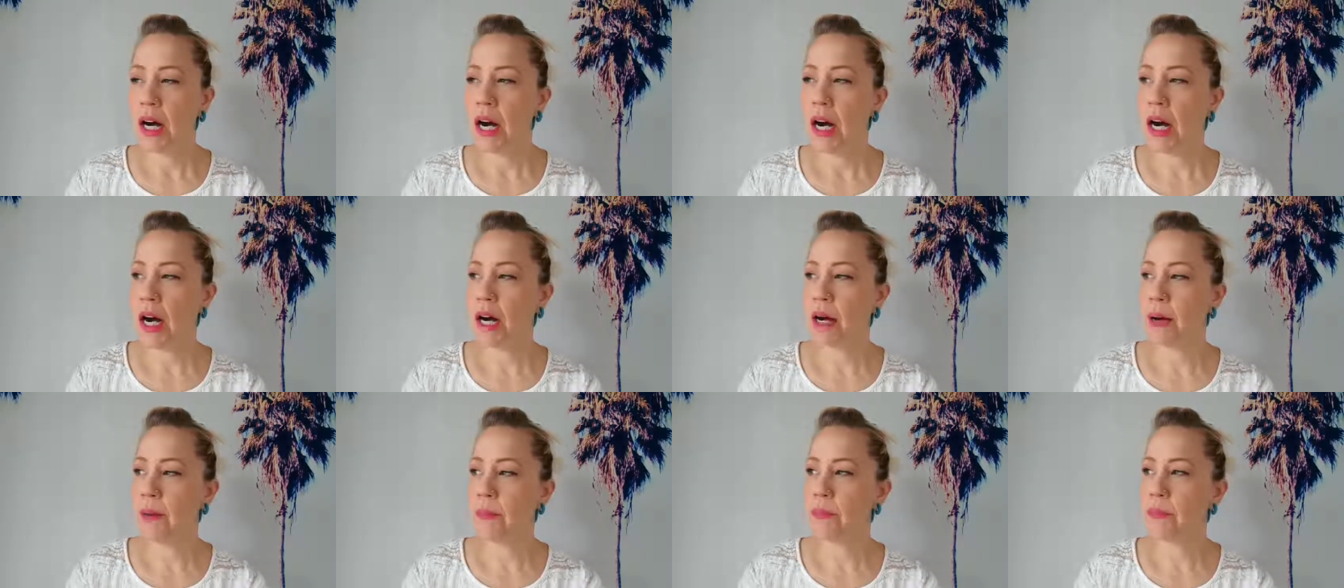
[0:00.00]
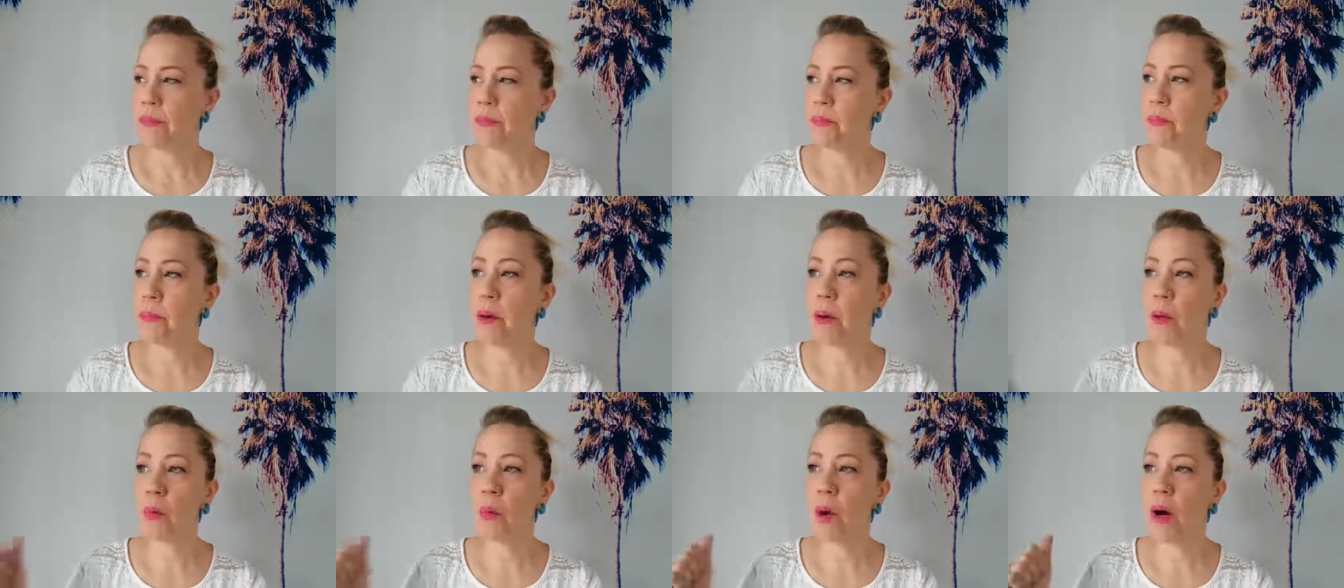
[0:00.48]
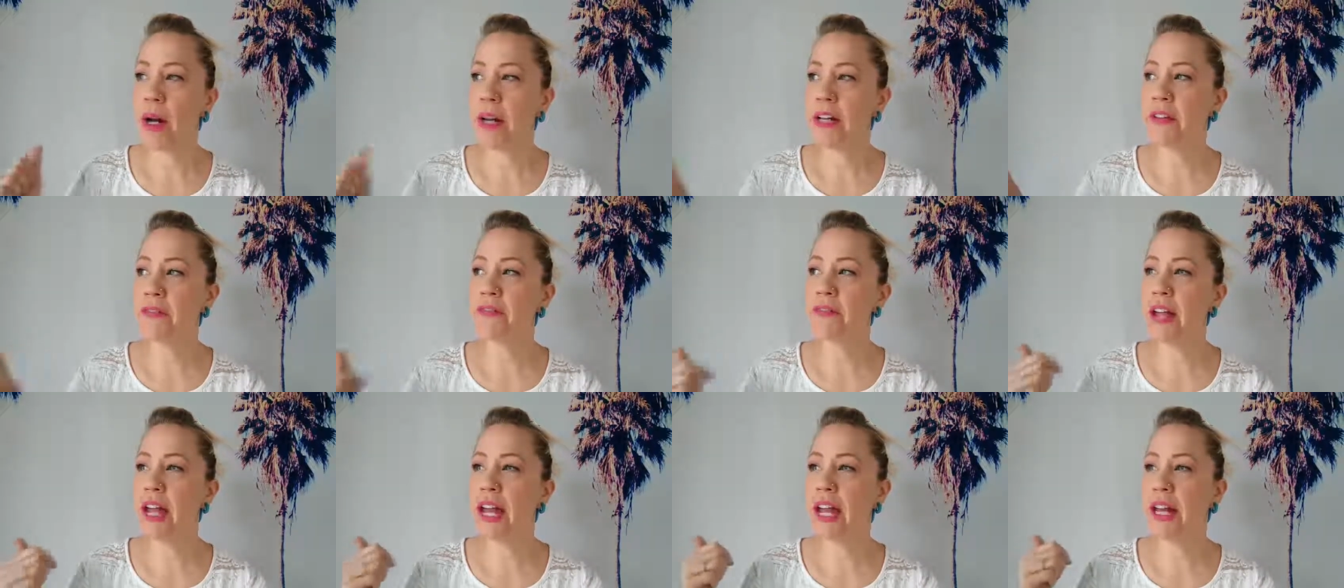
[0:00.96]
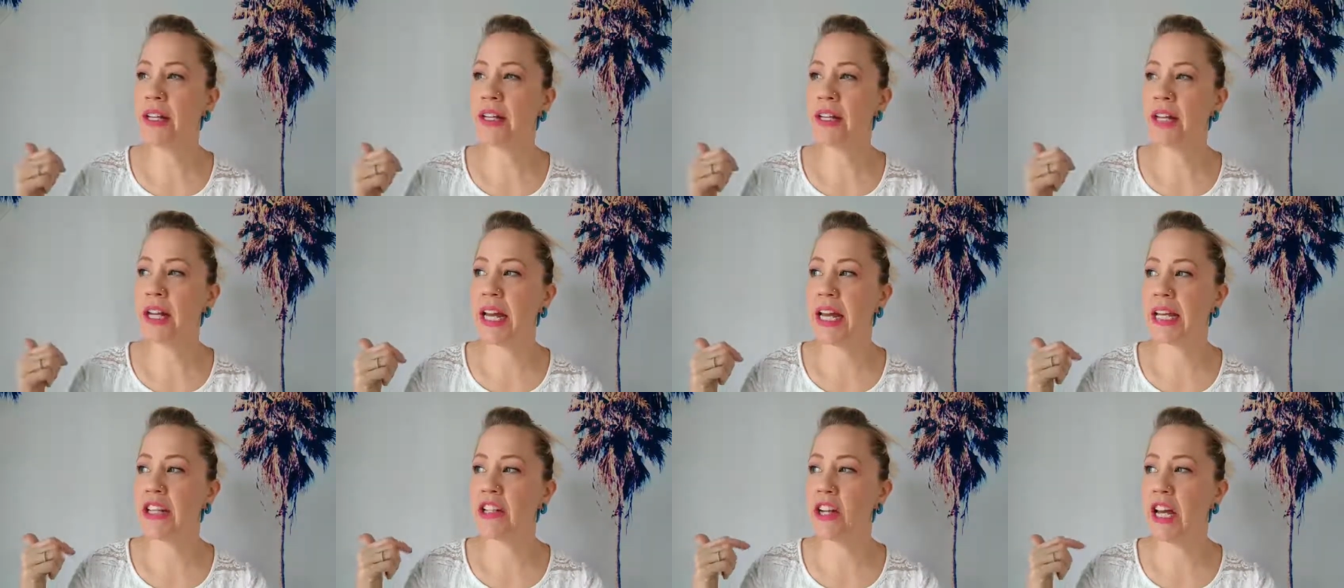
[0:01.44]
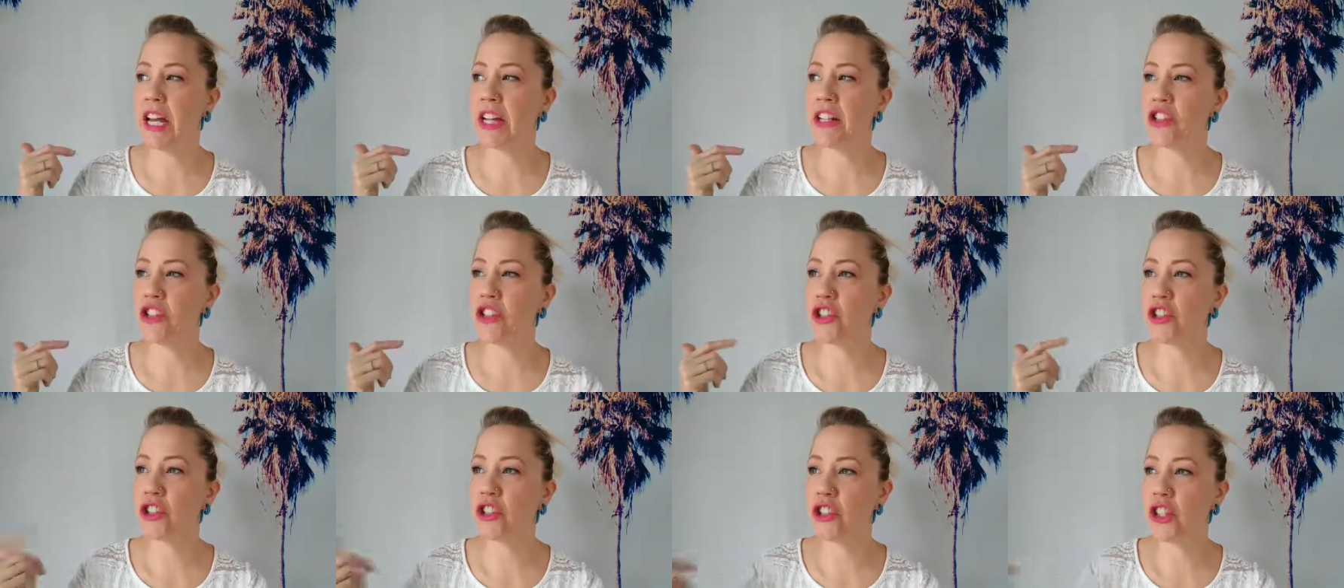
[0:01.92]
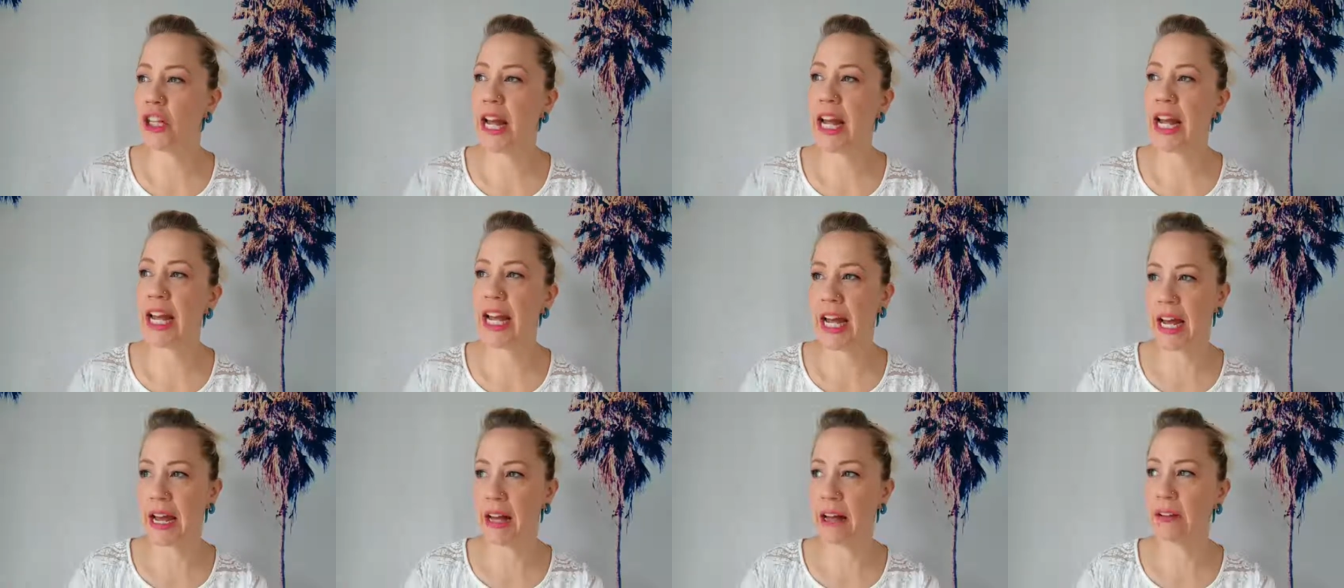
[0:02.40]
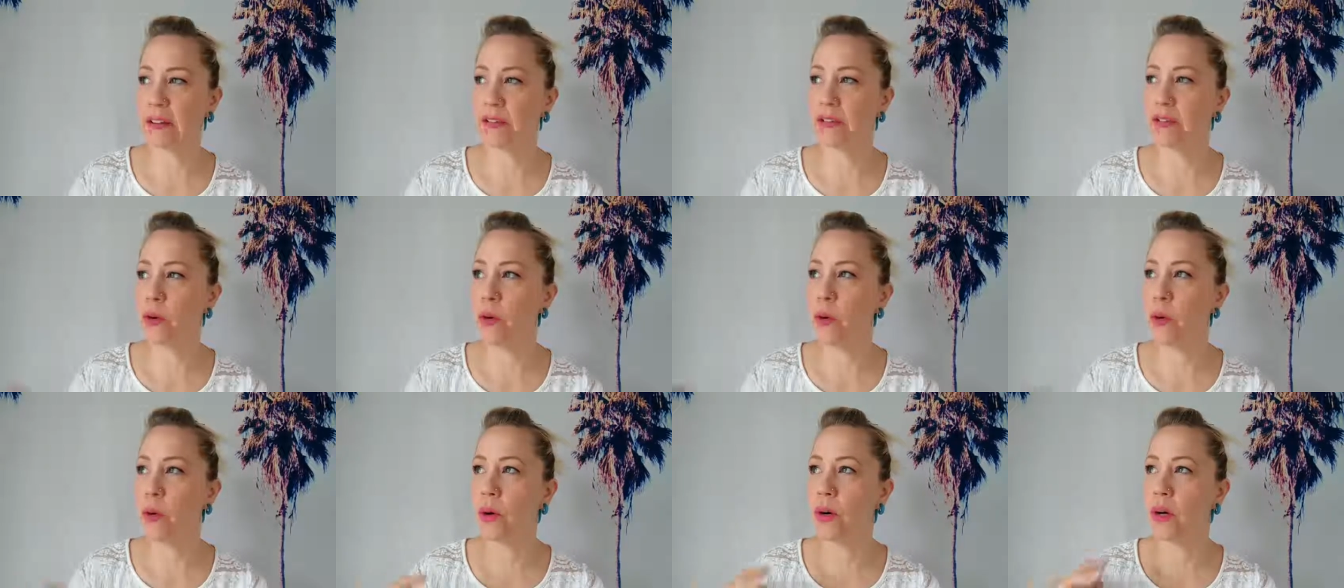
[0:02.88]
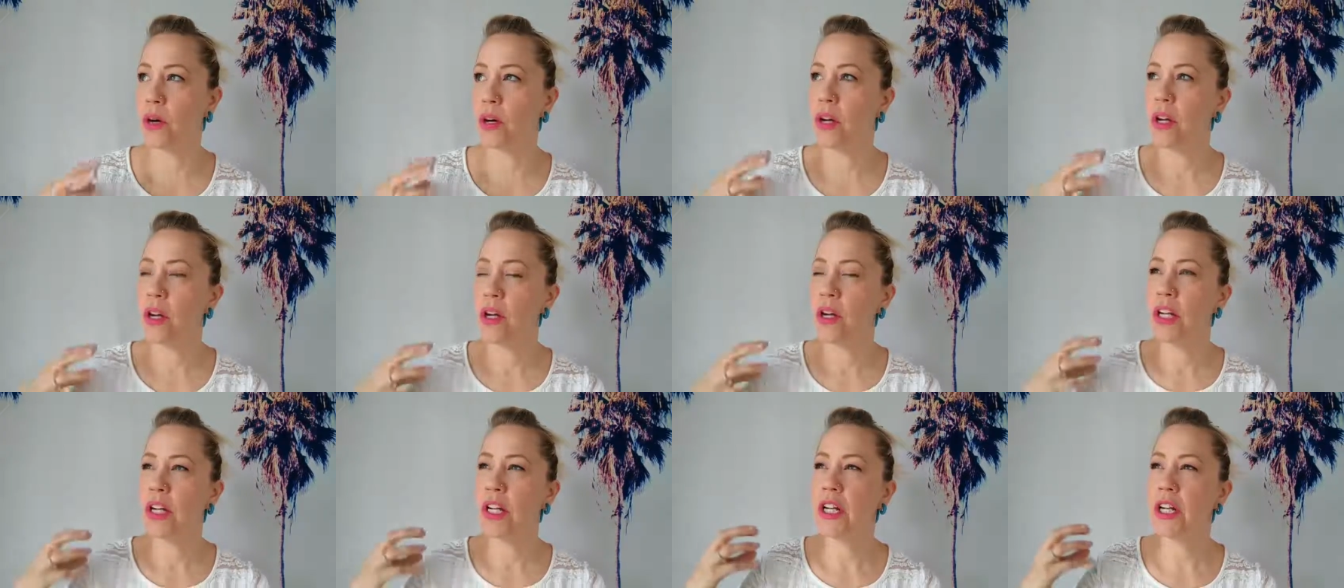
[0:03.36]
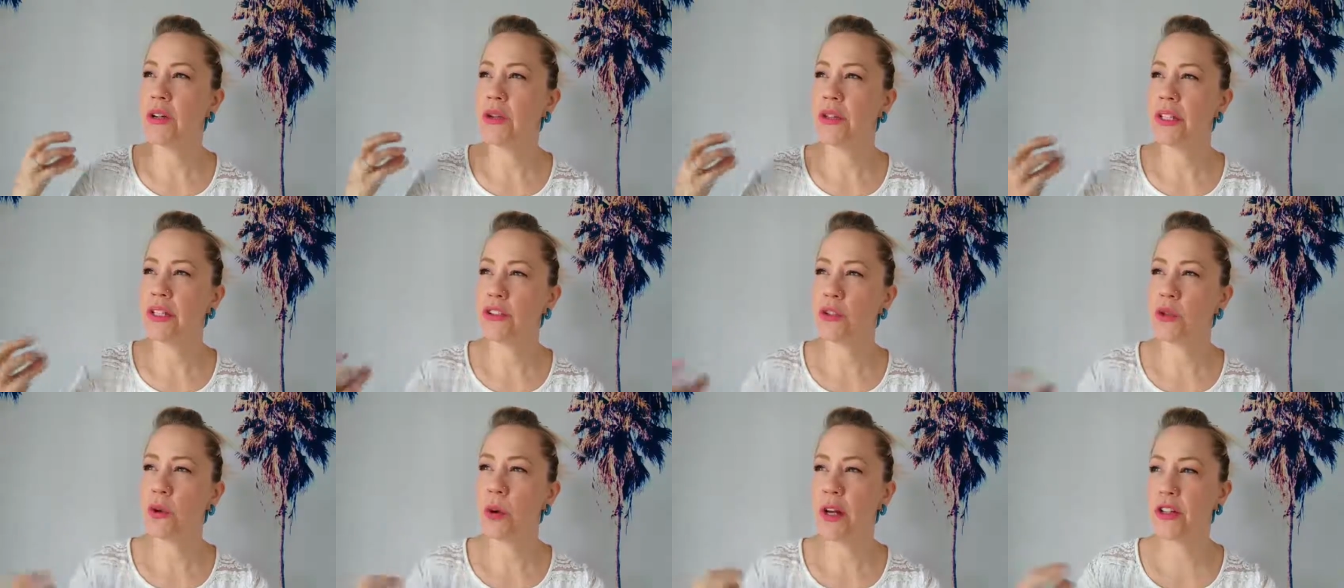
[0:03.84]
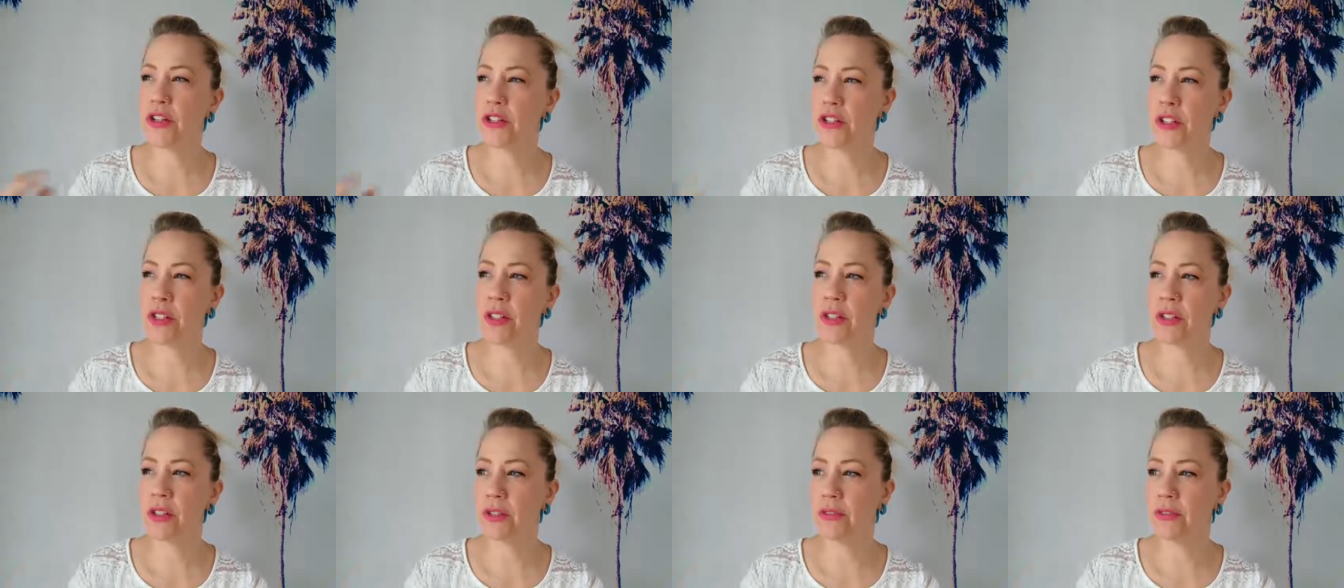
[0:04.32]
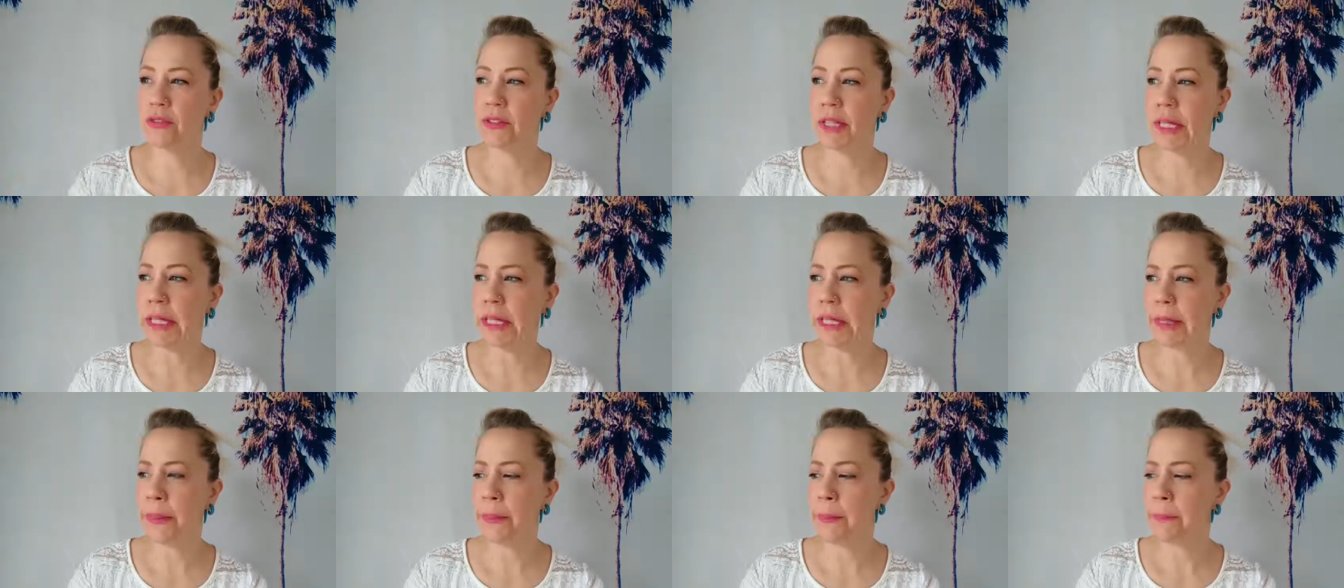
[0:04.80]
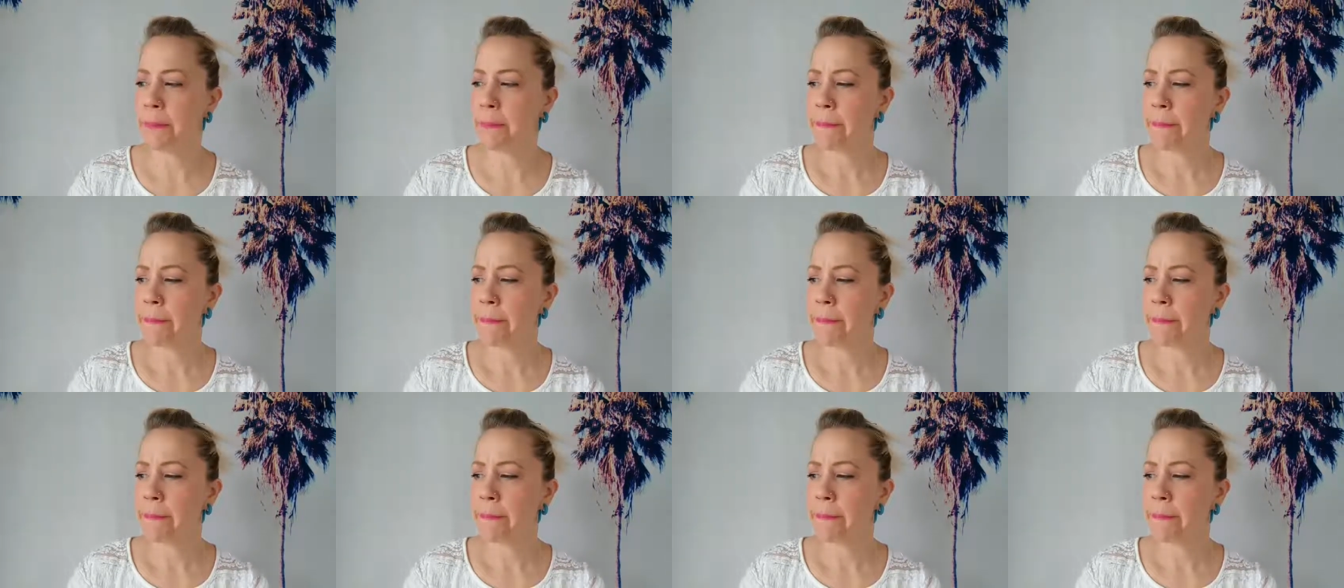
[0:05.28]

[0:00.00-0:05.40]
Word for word: Um, but what if and and and should I have or you know these questions of like